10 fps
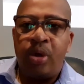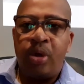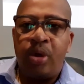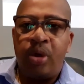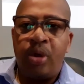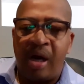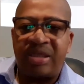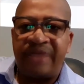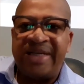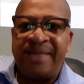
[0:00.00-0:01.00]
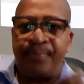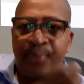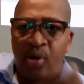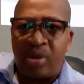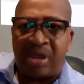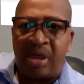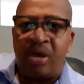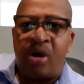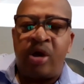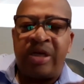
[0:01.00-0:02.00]
because of the
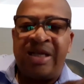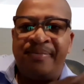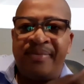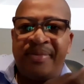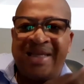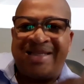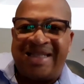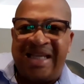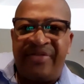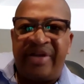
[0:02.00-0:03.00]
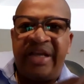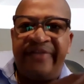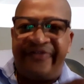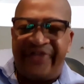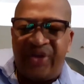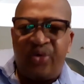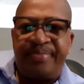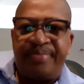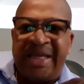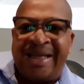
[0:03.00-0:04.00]
protocol or the
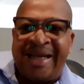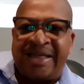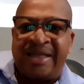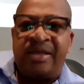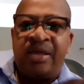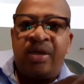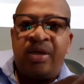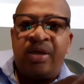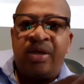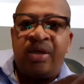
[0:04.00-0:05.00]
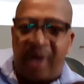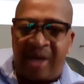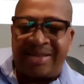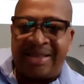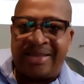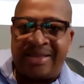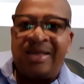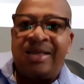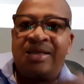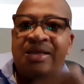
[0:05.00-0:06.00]
hysteria-infused mediated responses
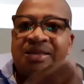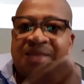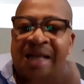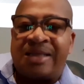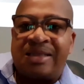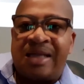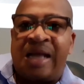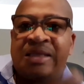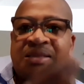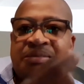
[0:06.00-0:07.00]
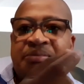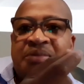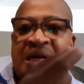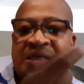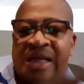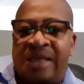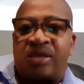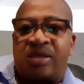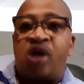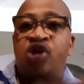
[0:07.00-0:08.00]
that had
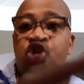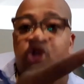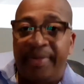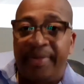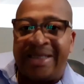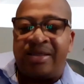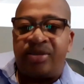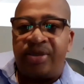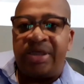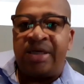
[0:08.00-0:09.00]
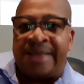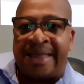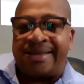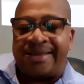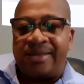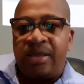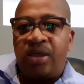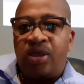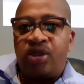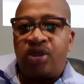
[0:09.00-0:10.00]
contributed to their deaths.
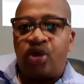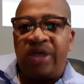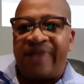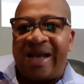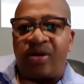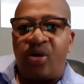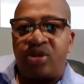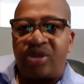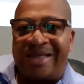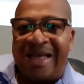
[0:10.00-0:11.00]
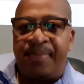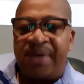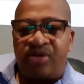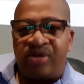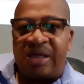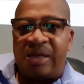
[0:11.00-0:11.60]
So if I go to KPH